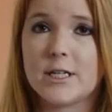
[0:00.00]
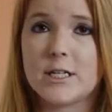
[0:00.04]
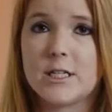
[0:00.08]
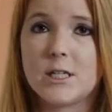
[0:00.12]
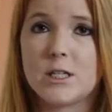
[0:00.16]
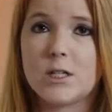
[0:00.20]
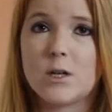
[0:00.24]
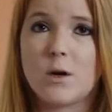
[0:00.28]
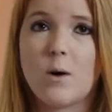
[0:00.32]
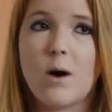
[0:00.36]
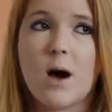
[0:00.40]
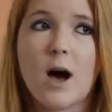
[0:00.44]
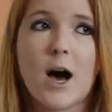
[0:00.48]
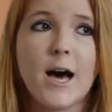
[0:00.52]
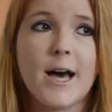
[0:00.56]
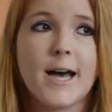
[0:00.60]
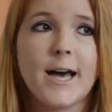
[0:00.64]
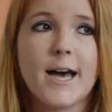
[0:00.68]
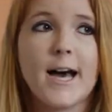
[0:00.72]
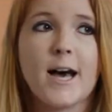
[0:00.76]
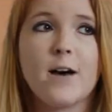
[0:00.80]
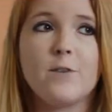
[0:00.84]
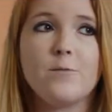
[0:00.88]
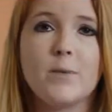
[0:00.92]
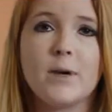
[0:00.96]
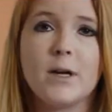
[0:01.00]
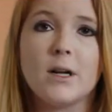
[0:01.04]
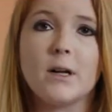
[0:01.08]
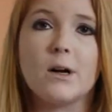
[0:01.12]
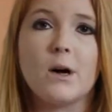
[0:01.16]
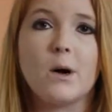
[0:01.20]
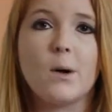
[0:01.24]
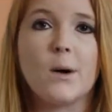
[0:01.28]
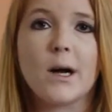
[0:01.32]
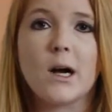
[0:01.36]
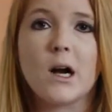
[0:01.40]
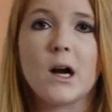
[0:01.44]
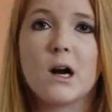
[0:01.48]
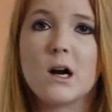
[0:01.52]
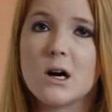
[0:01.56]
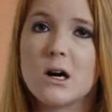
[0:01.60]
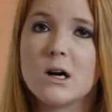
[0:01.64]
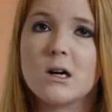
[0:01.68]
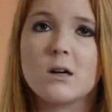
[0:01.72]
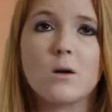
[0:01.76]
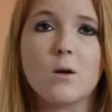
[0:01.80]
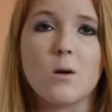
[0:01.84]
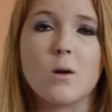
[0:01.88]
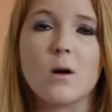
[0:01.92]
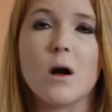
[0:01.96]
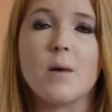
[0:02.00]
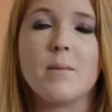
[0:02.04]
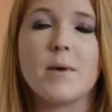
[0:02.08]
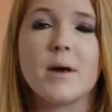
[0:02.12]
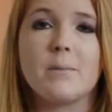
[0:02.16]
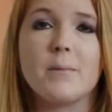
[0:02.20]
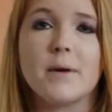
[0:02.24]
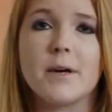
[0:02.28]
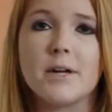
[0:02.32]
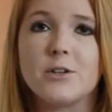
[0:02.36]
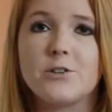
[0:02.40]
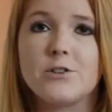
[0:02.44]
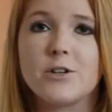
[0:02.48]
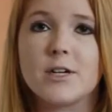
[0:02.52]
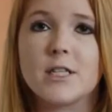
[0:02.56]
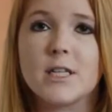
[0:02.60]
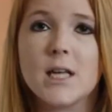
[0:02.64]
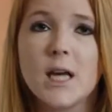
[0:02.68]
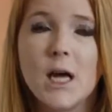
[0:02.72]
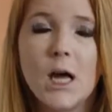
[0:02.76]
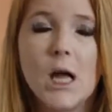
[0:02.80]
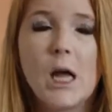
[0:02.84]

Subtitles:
So I have been going hardcore on my Pinterest.